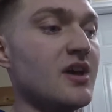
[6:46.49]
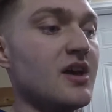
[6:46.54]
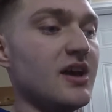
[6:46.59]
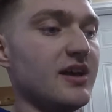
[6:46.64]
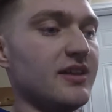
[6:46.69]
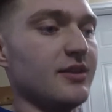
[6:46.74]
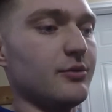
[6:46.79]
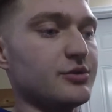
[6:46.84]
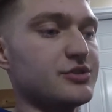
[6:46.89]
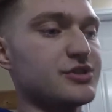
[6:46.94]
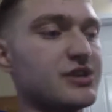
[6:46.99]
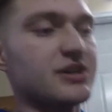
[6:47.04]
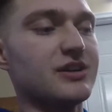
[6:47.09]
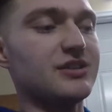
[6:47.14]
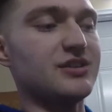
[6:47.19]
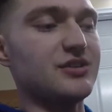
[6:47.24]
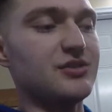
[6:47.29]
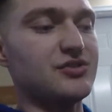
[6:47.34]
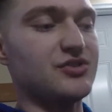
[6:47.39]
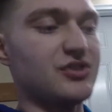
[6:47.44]
And then what you're gonna
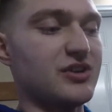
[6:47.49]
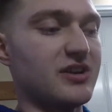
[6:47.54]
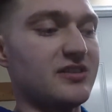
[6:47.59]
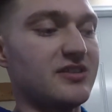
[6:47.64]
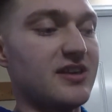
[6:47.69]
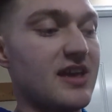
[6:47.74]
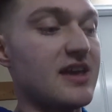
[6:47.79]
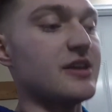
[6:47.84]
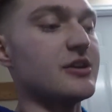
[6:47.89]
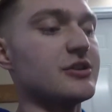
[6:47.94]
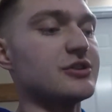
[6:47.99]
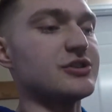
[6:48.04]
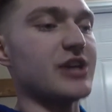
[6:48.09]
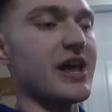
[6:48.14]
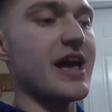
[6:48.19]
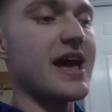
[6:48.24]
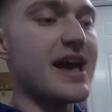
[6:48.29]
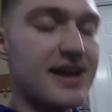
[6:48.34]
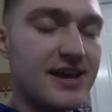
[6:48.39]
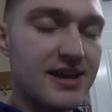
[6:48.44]
do is you're gonna take your
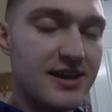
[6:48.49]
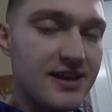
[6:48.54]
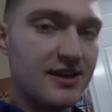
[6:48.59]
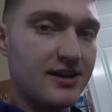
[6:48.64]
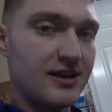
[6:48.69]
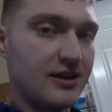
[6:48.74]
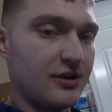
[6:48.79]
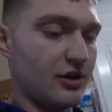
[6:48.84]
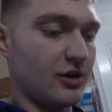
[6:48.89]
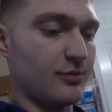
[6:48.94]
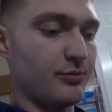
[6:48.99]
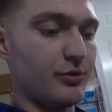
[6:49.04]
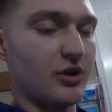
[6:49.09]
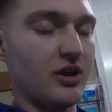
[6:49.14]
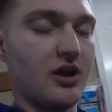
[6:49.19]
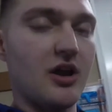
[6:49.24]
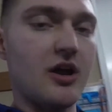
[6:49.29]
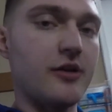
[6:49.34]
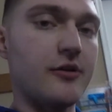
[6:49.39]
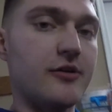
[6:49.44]
jack and you're gonna put
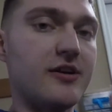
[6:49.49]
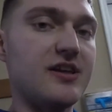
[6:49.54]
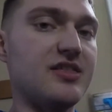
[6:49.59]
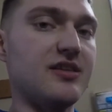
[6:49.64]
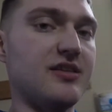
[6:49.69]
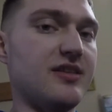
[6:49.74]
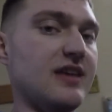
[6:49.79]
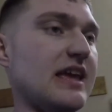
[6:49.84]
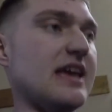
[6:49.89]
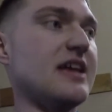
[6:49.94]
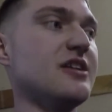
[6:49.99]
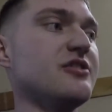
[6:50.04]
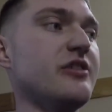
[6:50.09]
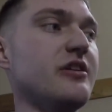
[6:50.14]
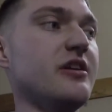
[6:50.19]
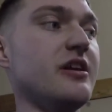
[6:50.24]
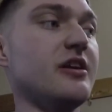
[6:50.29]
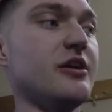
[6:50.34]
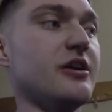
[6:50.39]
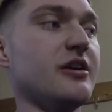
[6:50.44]
it underneath of the
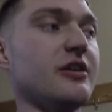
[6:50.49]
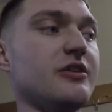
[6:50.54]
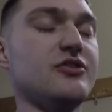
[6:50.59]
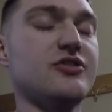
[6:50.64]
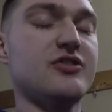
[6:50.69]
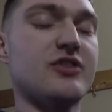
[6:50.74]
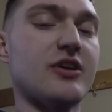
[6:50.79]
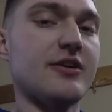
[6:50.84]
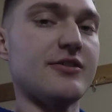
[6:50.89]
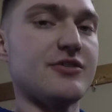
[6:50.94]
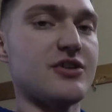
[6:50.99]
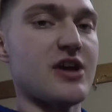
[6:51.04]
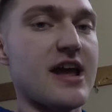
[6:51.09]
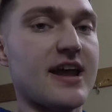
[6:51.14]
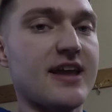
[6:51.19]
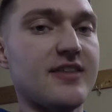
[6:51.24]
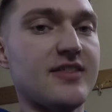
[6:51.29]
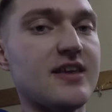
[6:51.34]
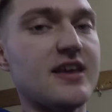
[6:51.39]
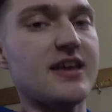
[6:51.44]
engine and you're gonna start
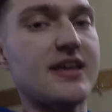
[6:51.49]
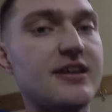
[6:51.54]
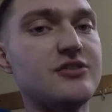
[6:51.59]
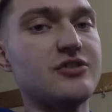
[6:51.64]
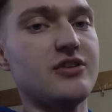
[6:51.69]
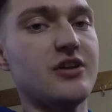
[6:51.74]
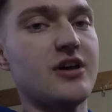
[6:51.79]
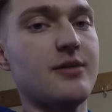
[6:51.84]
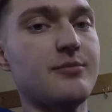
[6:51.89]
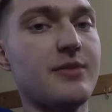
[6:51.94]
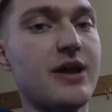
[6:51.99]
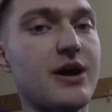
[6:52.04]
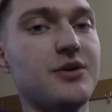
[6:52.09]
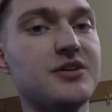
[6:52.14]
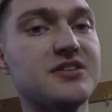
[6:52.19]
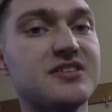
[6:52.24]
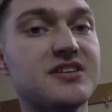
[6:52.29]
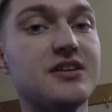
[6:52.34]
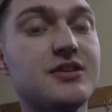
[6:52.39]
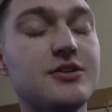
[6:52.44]
jacking the engine up. Now what
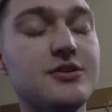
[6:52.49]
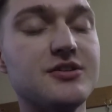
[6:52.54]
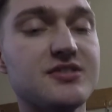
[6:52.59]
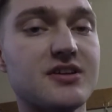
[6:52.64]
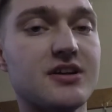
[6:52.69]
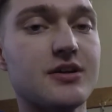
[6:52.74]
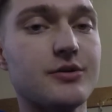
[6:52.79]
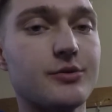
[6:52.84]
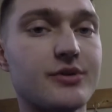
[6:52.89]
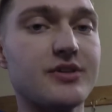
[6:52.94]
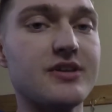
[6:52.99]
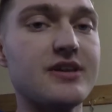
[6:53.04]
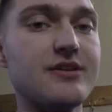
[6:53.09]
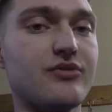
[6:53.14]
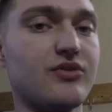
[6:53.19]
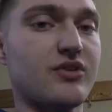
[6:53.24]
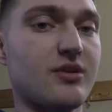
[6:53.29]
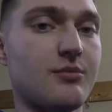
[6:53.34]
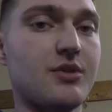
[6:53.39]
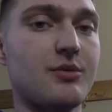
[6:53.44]
it's gonna do is it's gonna relieve
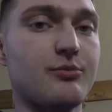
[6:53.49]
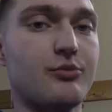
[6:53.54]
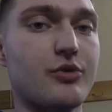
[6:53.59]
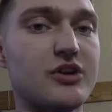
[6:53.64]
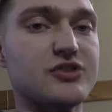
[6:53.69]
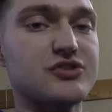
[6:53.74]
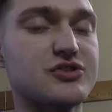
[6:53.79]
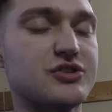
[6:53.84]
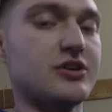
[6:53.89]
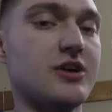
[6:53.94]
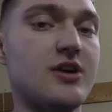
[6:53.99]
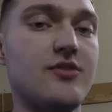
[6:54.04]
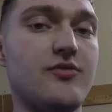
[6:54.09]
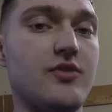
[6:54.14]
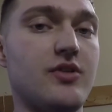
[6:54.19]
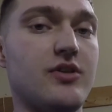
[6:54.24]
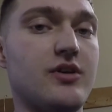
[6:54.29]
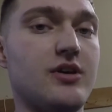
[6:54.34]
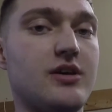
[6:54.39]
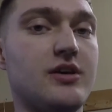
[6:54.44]
some of the pressure off
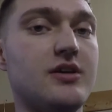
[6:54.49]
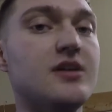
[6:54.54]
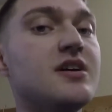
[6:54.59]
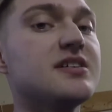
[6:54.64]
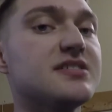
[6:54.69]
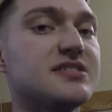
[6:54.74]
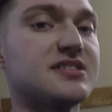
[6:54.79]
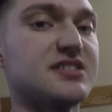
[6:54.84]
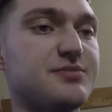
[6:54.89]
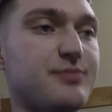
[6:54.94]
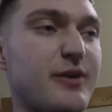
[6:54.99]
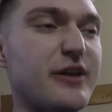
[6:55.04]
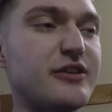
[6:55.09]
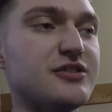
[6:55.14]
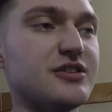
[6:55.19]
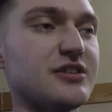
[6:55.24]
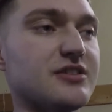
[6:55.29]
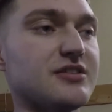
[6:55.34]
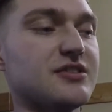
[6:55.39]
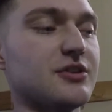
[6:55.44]
of the
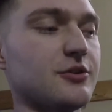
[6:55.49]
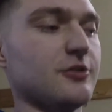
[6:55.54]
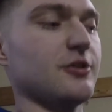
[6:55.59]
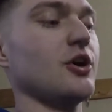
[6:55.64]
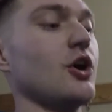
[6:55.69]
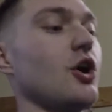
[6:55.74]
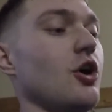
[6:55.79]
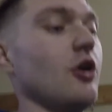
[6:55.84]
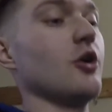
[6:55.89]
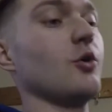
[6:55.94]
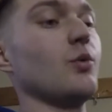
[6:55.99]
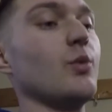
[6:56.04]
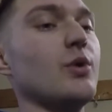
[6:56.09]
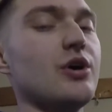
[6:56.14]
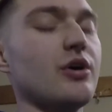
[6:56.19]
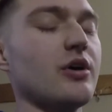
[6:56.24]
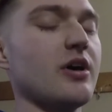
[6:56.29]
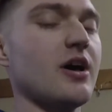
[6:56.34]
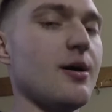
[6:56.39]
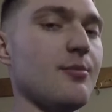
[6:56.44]
suspension, so the car
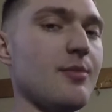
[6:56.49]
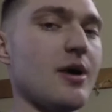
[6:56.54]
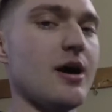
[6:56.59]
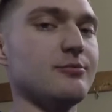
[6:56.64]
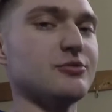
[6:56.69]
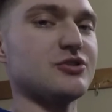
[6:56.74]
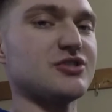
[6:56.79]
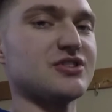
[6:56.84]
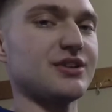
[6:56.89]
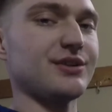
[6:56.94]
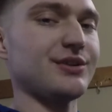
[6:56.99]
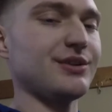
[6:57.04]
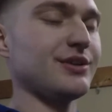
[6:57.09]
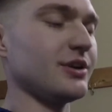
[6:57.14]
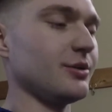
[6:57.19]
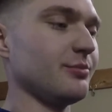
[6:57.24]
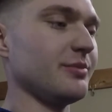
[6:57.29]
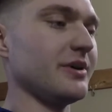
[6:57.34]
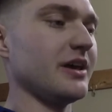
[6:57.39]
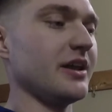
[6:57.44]
will come up just a
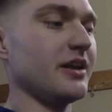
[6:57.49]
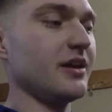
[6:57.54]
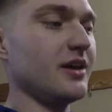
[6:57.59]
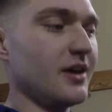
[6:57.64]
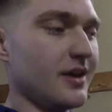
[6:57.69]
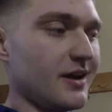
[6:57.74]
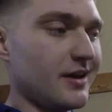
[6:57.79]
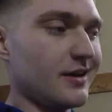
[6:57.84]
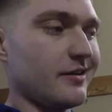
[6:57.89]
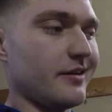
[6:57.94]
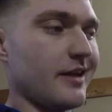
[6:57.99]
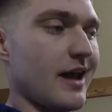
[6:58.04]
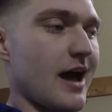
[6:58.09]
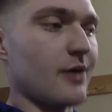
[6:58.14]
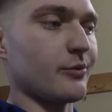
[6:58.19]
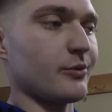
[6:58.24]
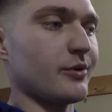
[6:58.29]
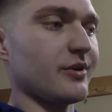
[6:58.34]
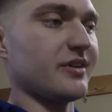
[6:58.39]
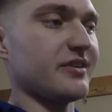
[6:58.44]
little bit.
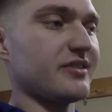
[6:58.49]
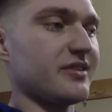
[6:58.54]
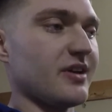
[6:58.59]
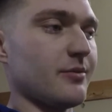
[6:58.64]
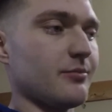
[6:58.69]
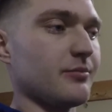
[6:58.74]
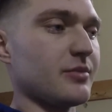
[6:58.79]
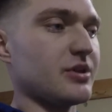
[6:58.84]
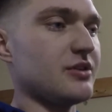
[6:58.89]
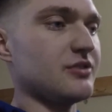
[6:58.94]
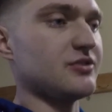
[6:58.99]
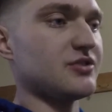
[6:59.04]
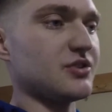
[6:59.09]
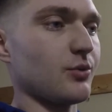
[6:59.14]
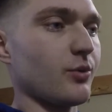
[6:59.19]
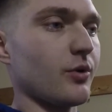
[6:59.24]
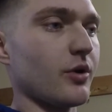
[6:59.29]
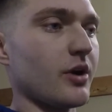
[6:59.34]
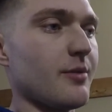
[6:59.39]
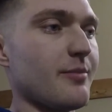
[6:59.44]
Not really something huge to
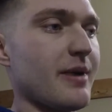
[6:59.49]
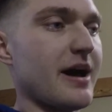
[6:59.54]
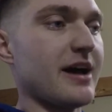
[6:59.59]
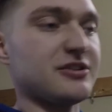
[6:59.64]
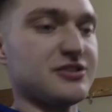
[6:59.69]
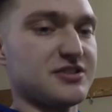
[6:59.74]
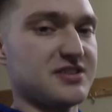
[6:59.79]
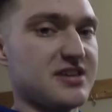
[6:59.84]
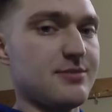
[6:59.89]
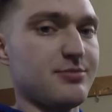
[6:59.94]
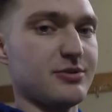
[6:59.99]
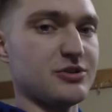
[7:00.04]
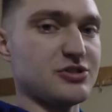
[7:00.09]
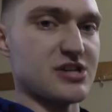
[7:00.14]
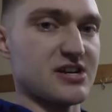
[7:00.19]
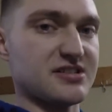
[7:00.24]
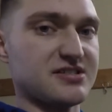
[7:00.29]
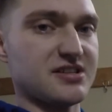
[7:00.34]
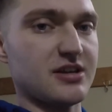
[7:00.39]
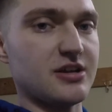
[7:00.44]
worry about. Just keep
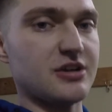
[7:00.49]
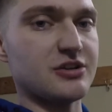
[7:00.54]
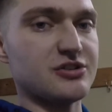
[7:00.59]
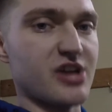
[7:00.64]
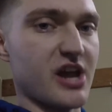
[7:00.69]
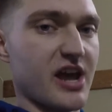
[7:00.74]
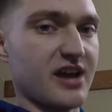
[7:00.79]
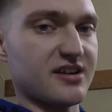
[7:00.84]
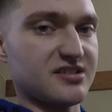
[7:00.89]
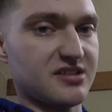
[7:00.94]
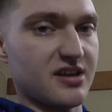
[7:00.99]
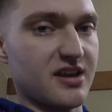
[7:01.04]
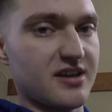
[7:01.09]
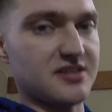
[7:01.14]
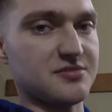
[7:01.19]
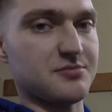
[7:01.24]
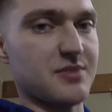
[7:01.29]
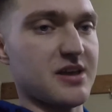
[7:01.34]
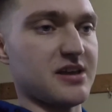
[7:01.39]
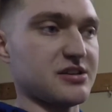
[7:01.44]
adjusting your jack
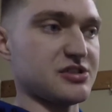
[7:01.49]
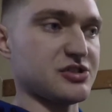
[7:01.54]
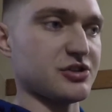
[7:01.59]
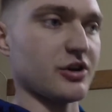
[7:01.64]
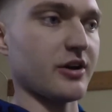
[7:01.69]
stands, making sure